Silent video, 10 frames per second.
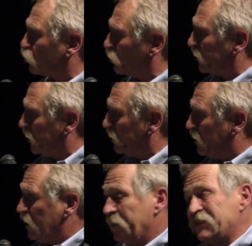And I'm
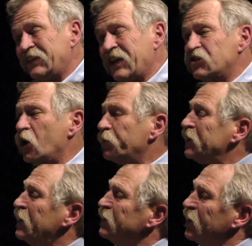sure we have
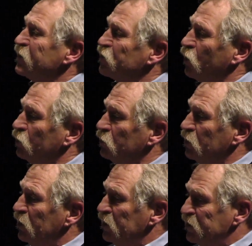already talked about
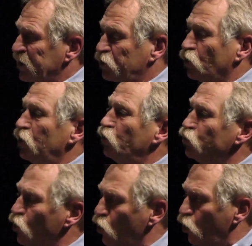that, but this example is
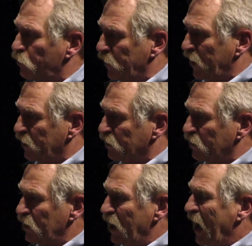really
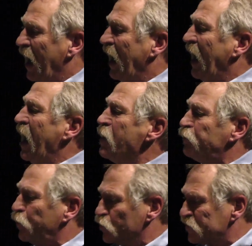interesting because the
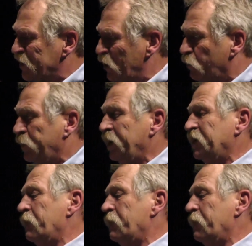European Union